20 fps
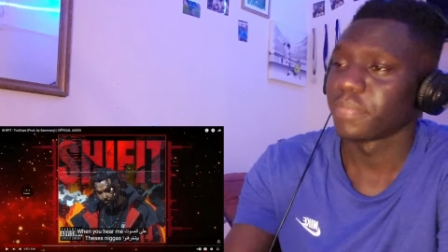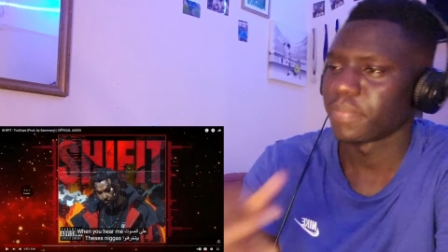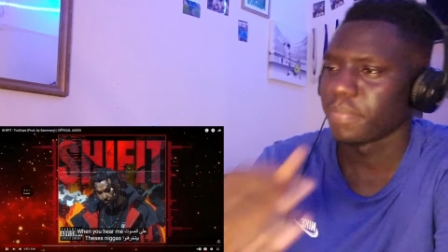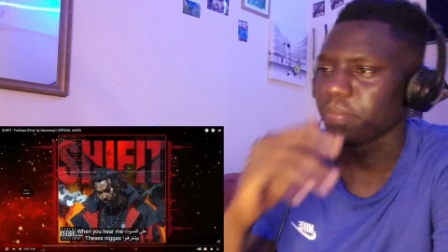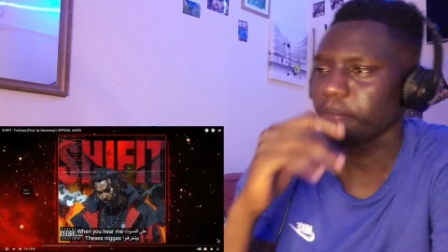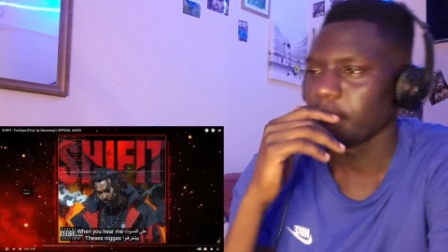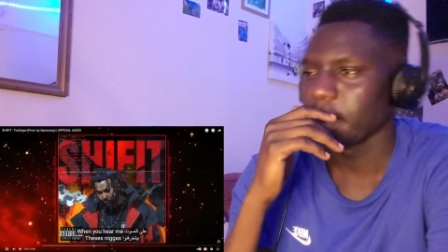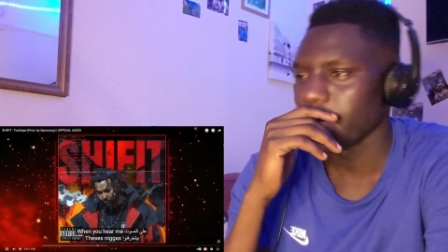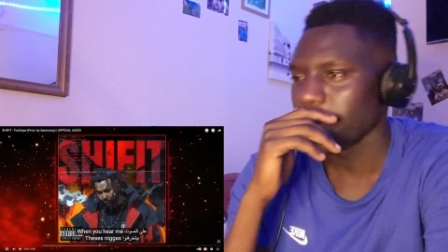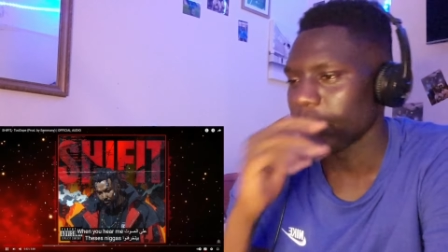
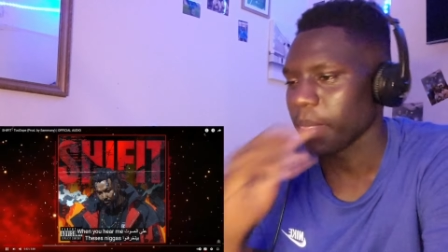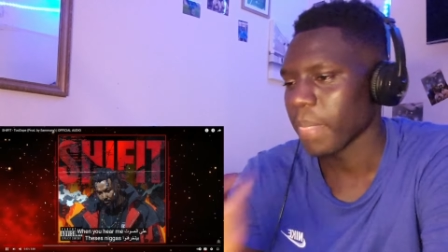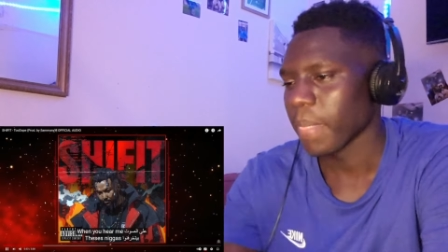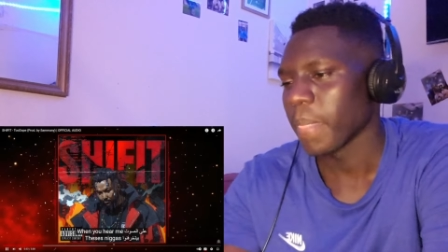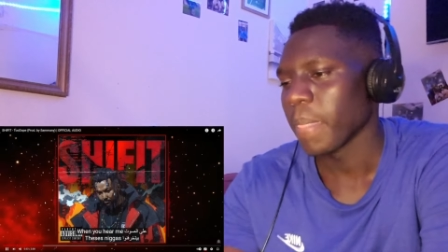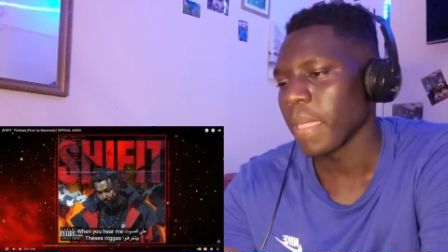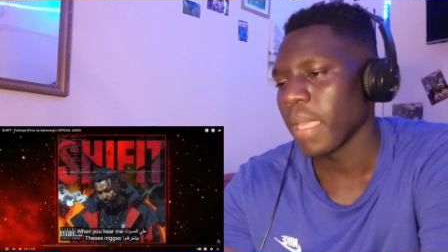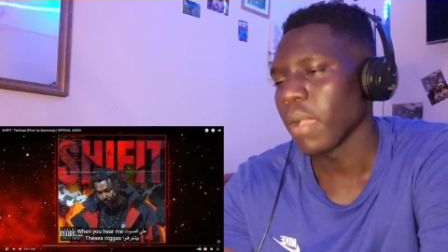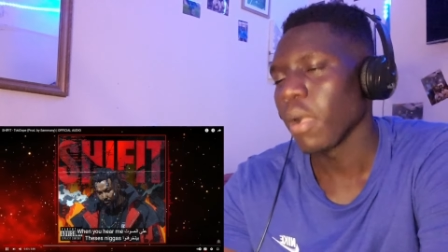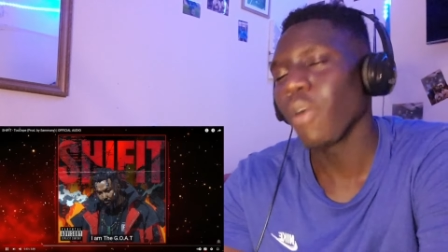Obviously,
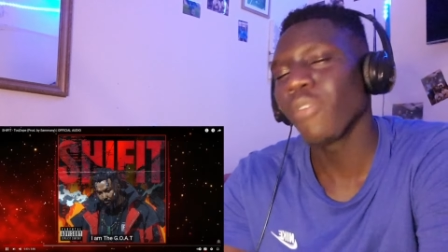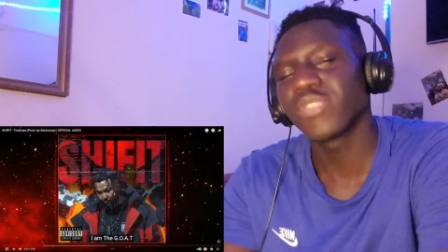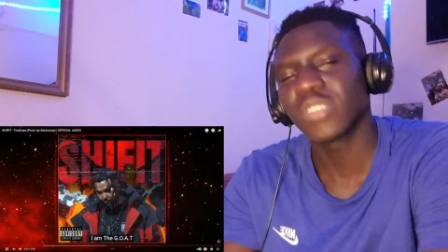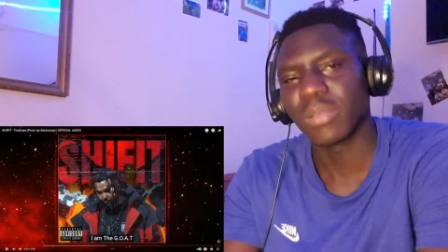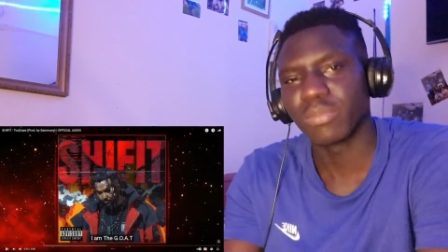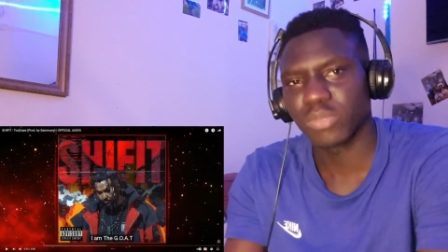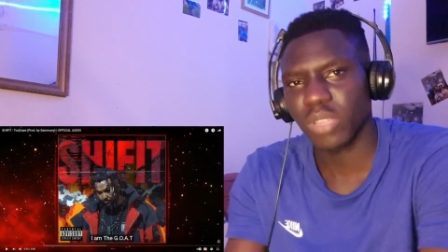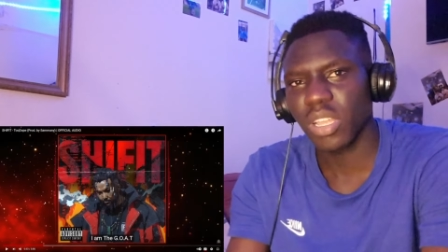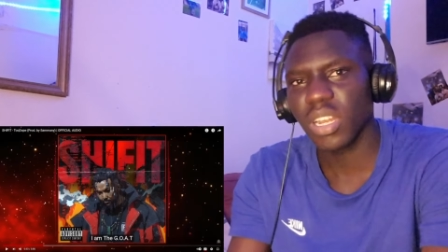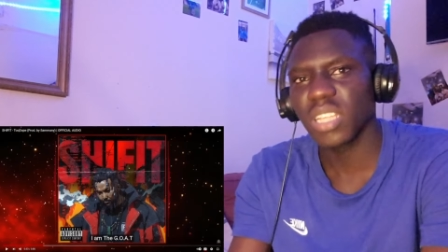
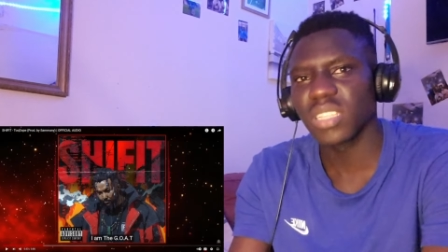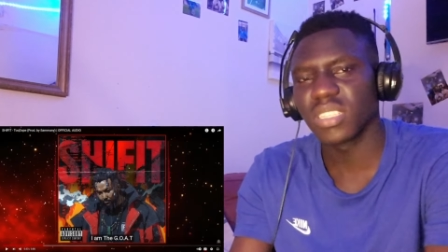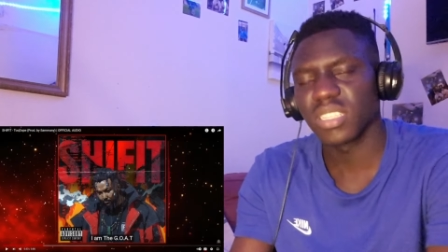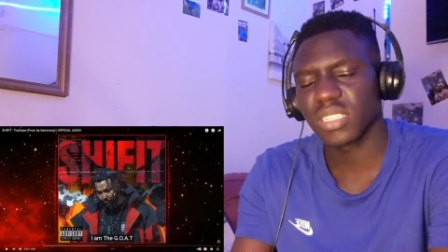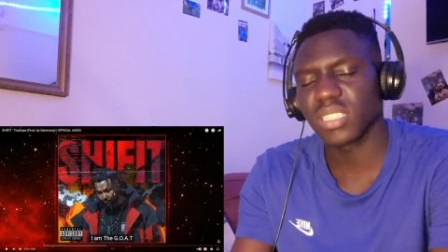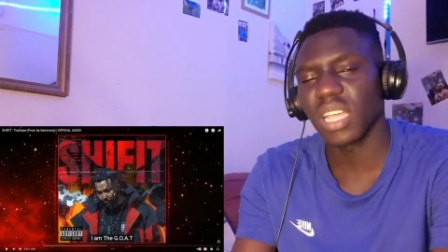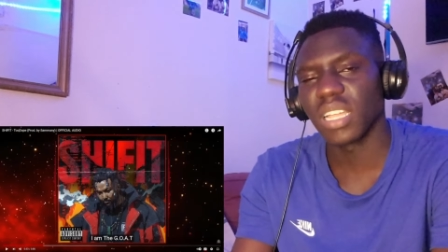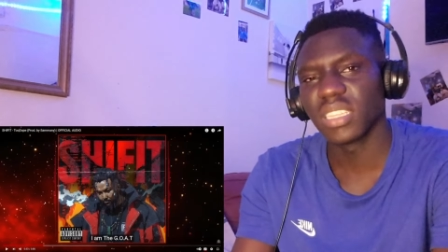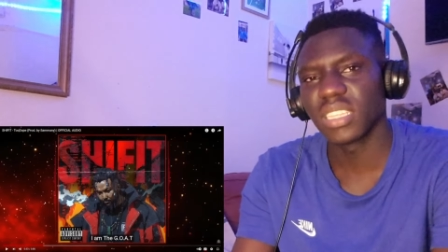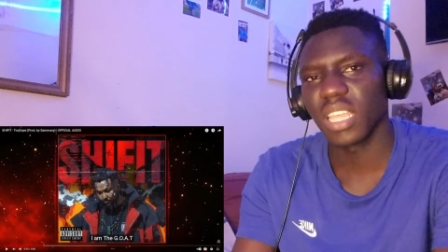I'm trying to
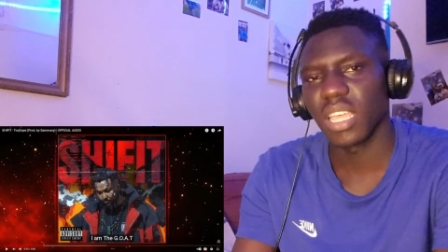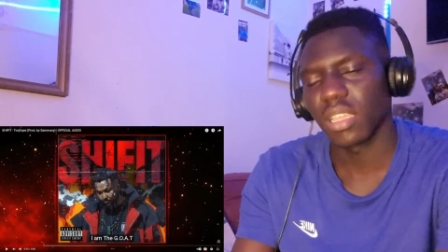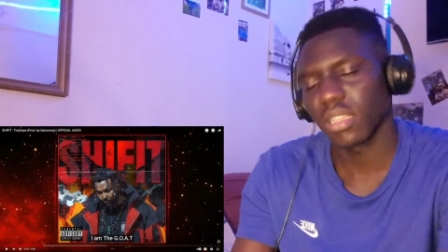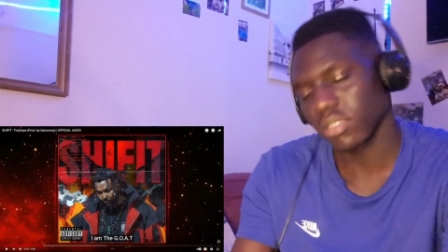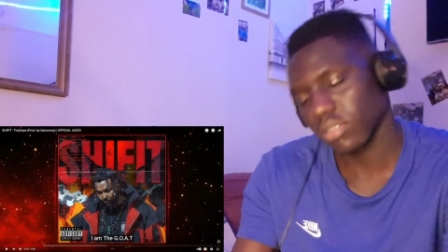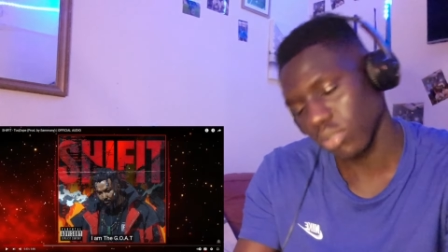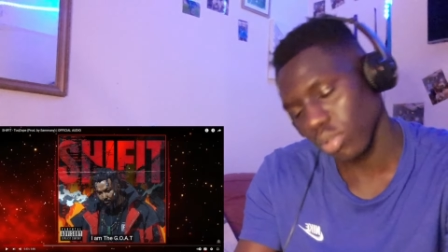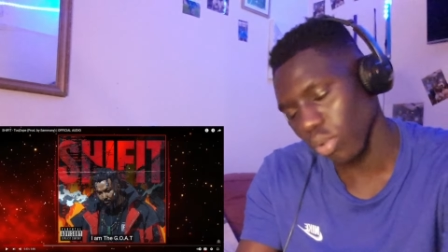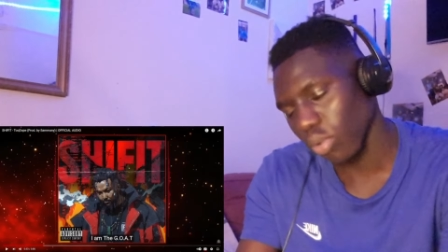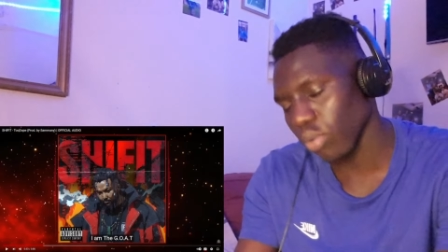understand it.
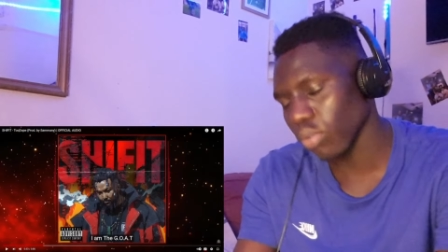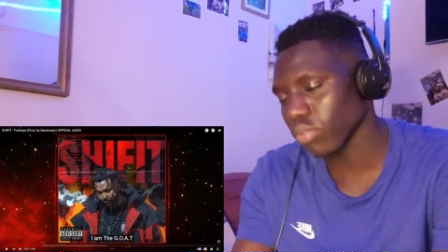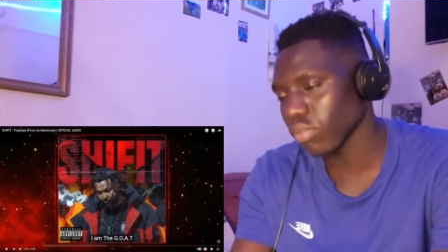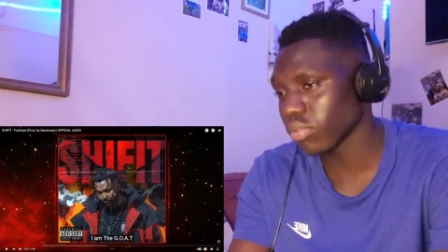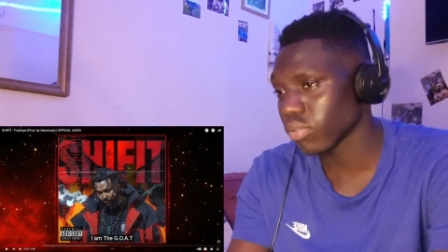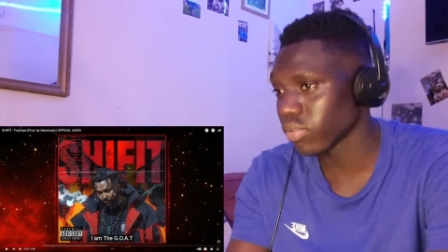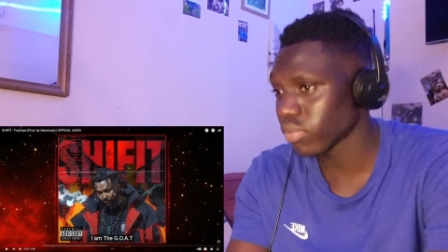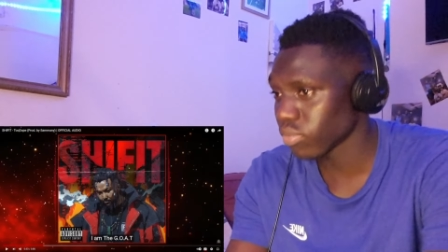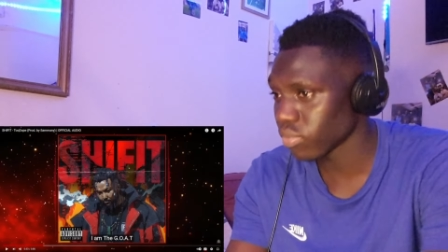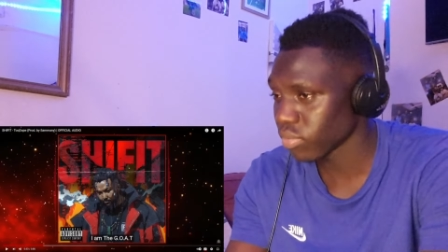So,
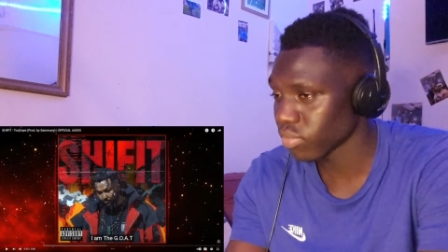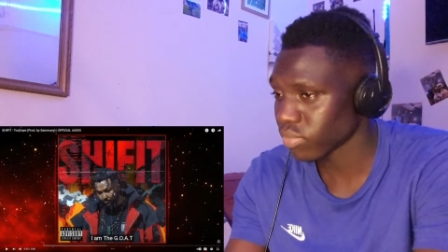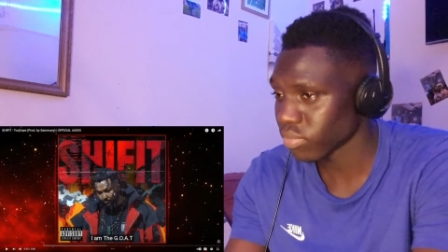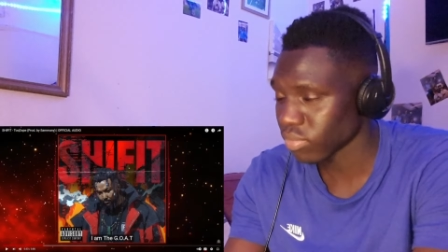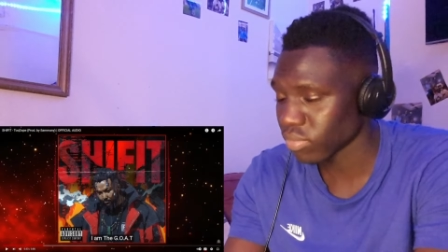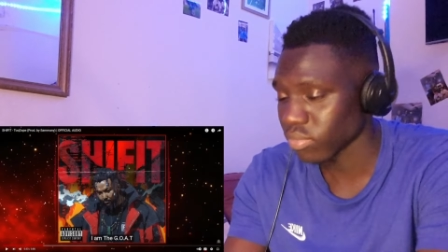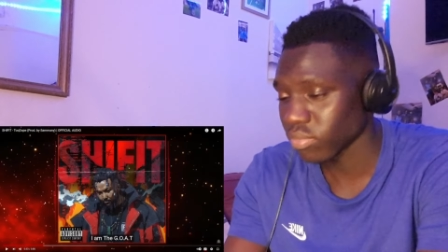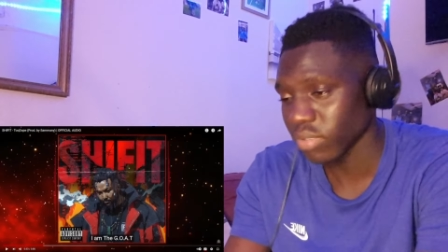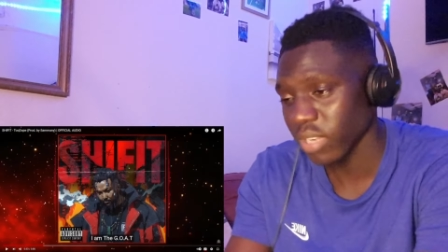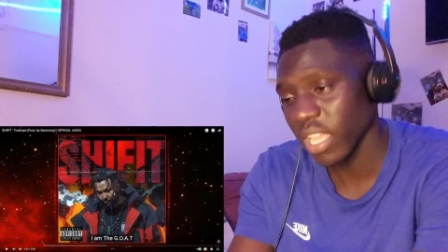
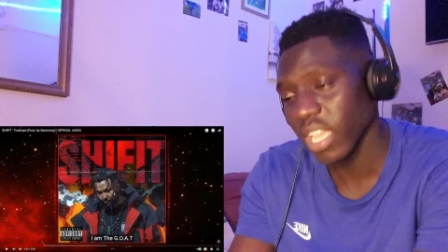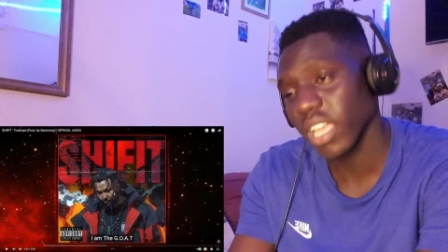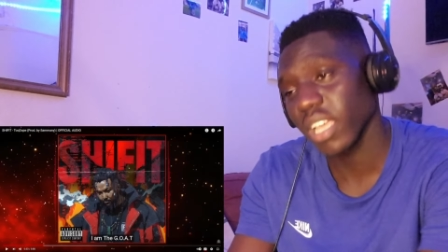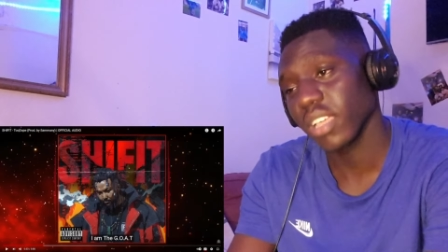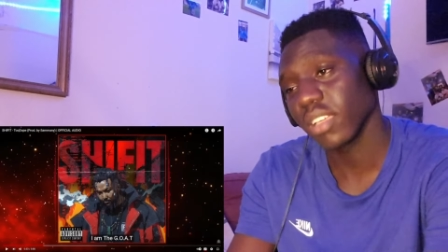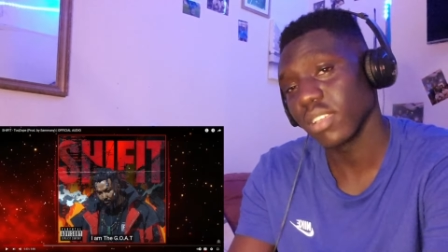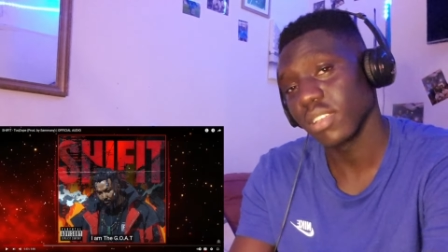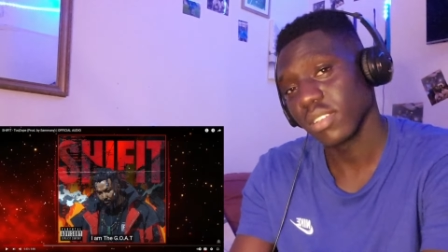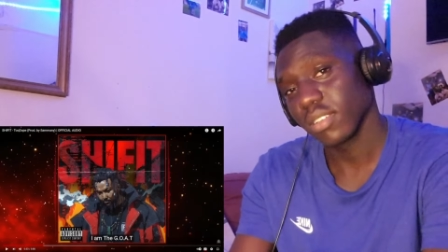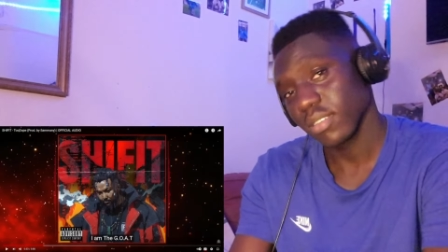nigga,